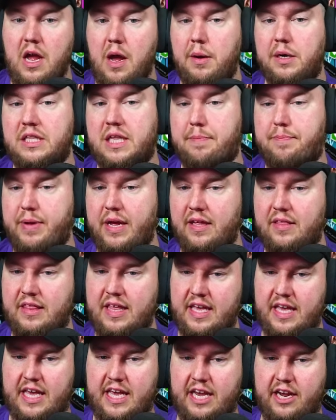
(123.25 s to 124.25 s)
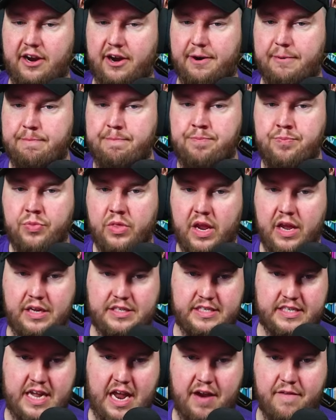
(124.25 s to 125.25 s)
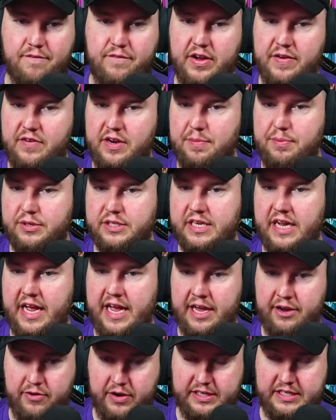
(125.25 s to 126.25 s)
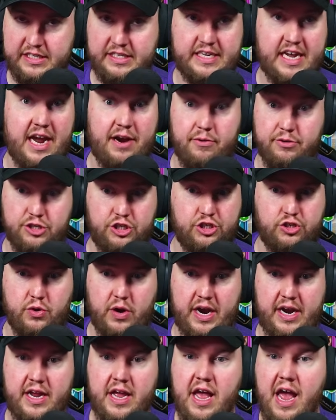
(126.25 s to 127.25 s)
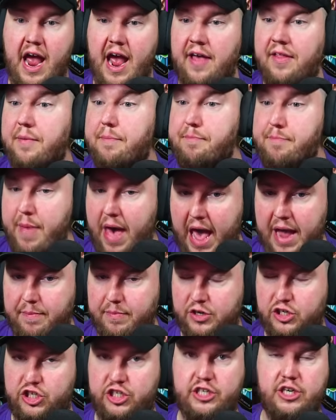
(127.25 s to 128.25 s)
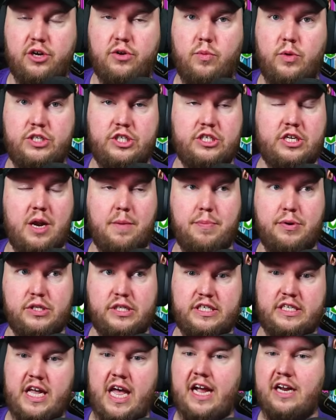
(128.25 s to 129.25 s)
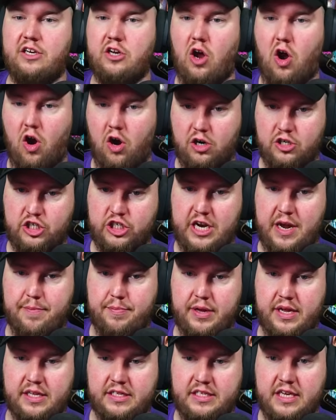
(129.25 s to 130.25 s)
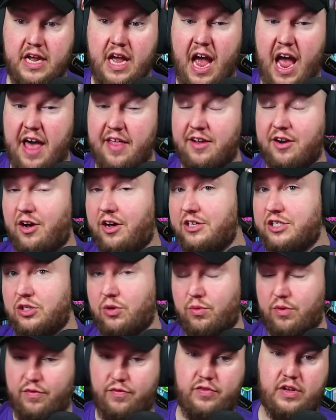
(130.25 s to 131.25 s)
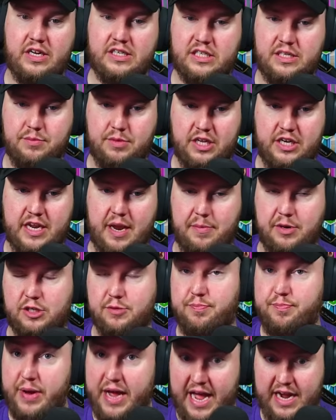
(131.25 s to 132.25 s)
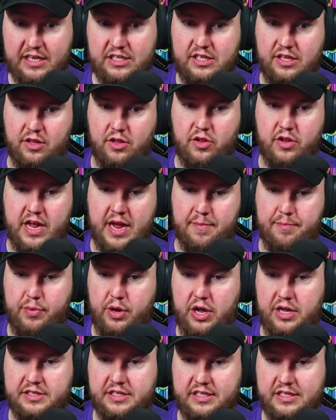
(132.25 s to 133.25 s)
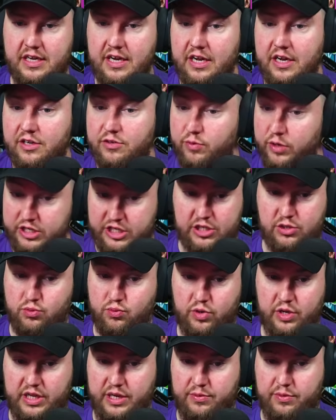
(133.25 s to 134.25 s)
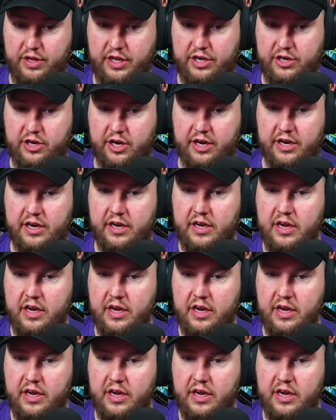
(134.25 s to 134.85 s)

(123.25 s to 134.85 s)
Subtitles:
The big thing here is he's got a 50% increase attack, which is great, and then magma shield, which is going to protect our champions and then also reflect some of the damage back to the clan boss, which is really good.